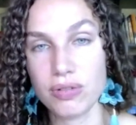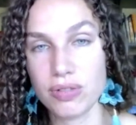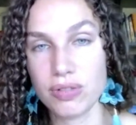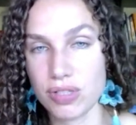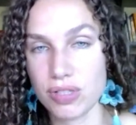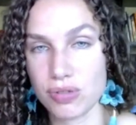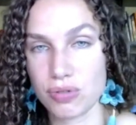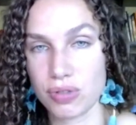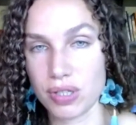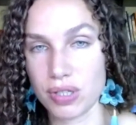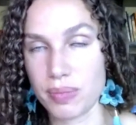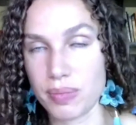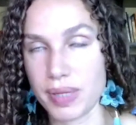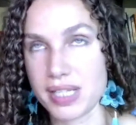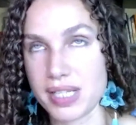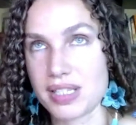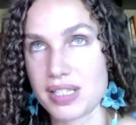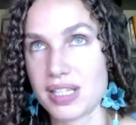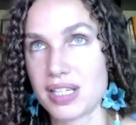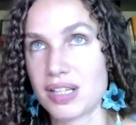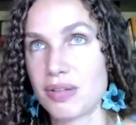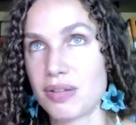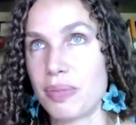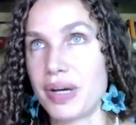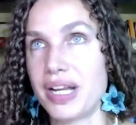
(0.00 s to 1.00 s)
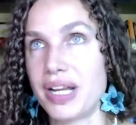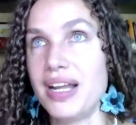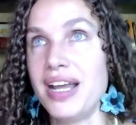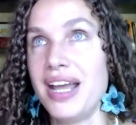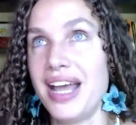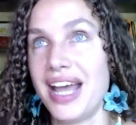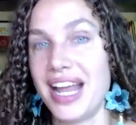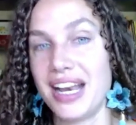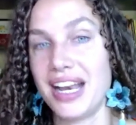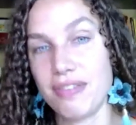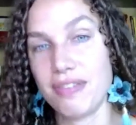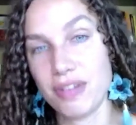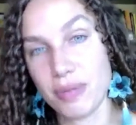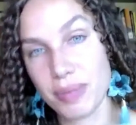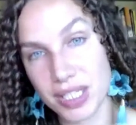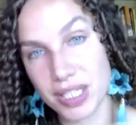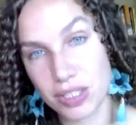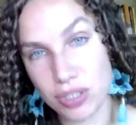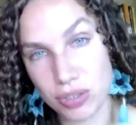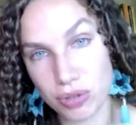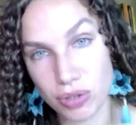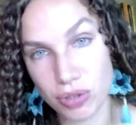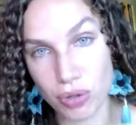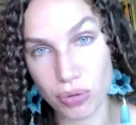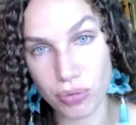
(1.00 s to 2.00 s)
This is really basic, and if it
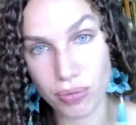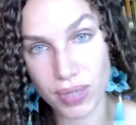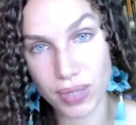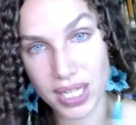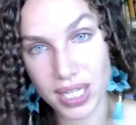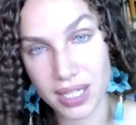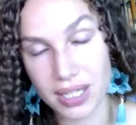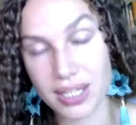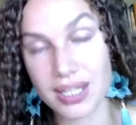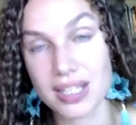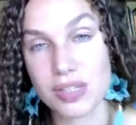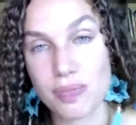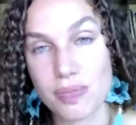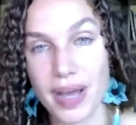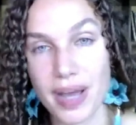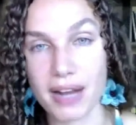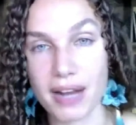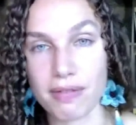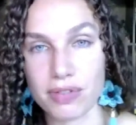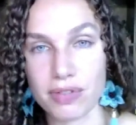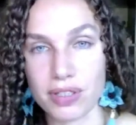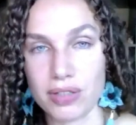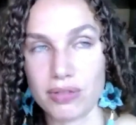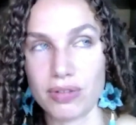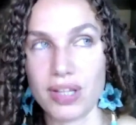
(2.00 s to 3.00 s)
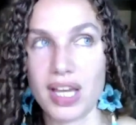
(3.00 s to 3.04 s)
makes you go weak, it's bad for you.